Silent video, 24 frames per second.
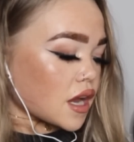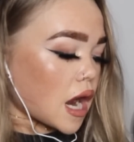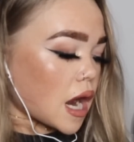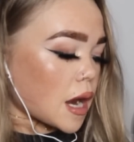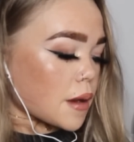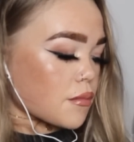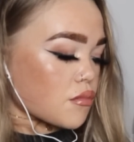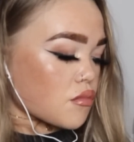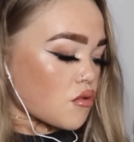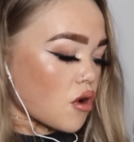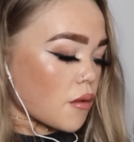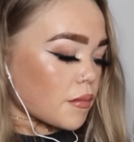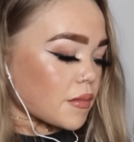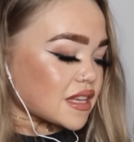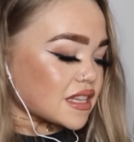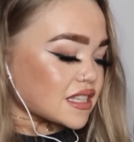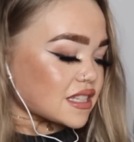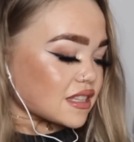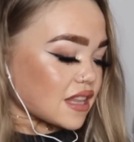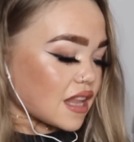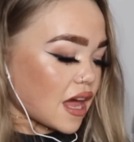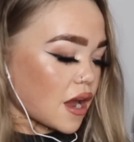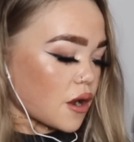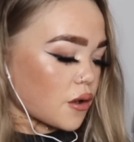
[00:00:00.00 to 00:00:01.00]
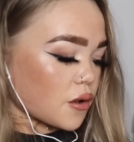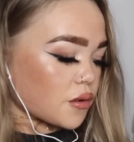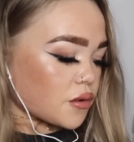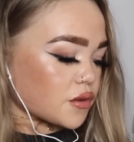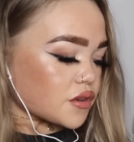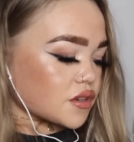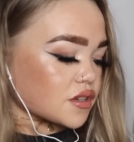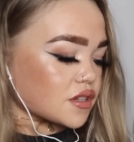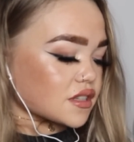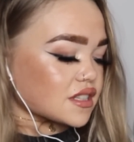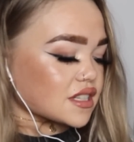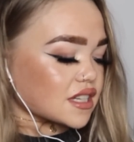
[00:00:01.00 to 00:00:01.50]
I promise
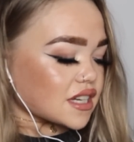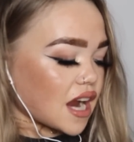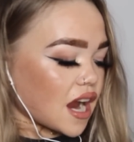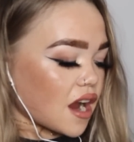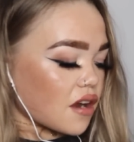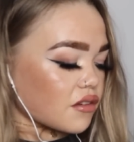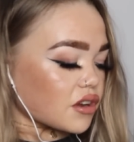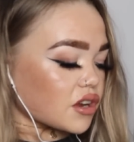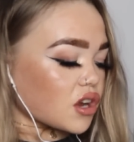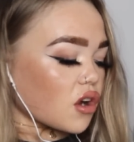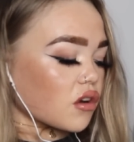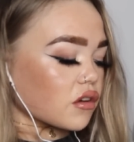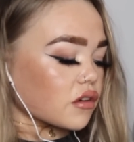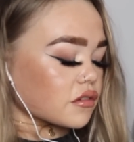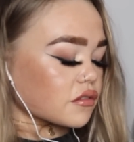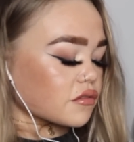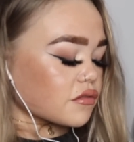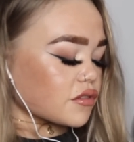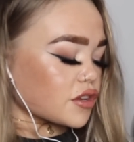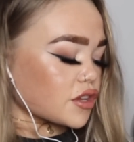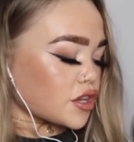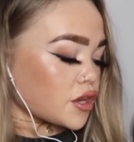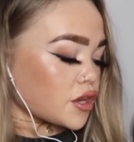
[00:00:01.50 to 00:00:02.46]
loud to carry on for